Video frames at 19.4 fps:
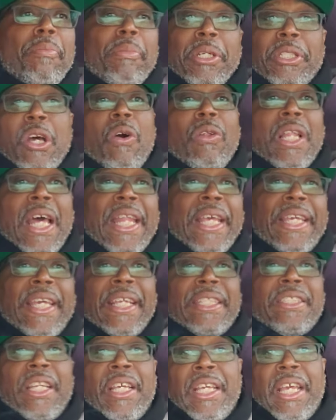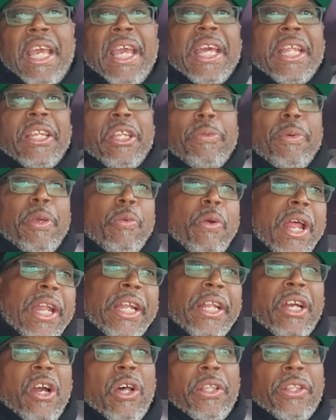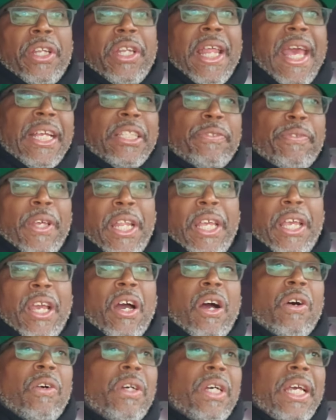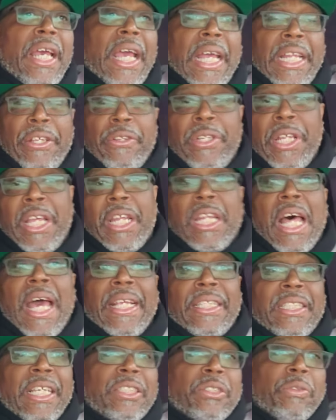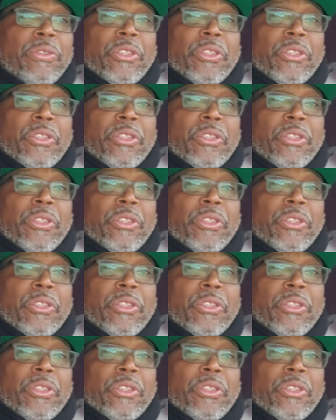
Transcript: But don't let it get to the end and you be ready to go to the next video and you didn't like this one.